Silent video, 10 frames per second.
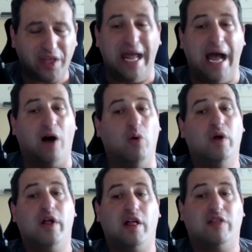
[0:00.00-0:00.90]

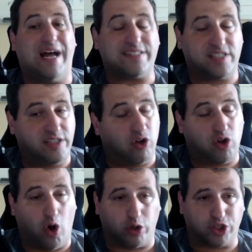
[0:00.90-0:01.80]
Now, that's still
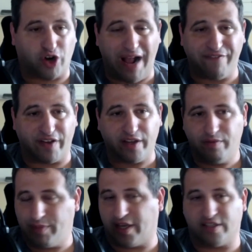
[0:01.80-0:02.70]
cold traffic
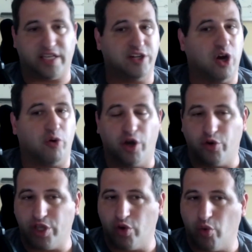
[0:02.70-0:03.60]
because they don't know
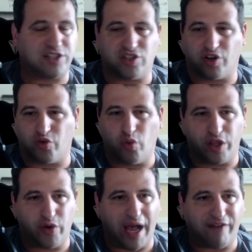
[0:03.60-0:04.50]
who you are. They're not
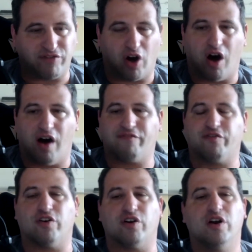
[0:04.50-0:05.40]
certain what you have to
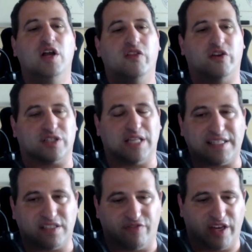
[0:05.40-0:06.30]
offer. There's
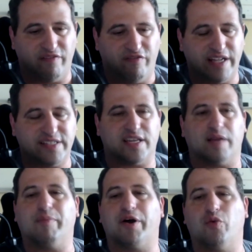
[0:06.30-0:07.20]
lots of
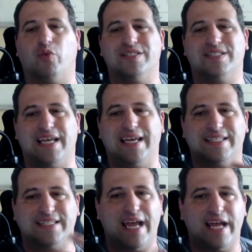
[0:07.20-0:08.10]
convincing, but it was
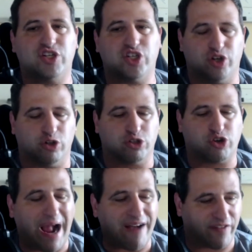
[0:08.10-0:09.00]
intentional
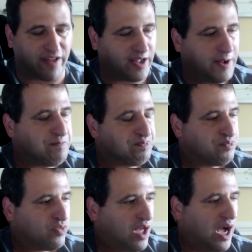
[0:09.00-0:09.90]
traffic.
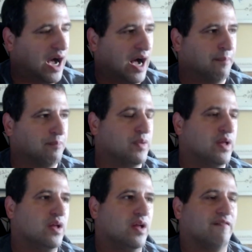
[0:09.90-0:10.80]

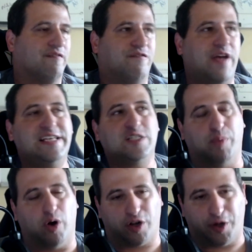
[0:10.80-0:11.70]

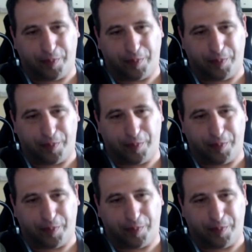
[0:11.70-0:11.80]
Facebook,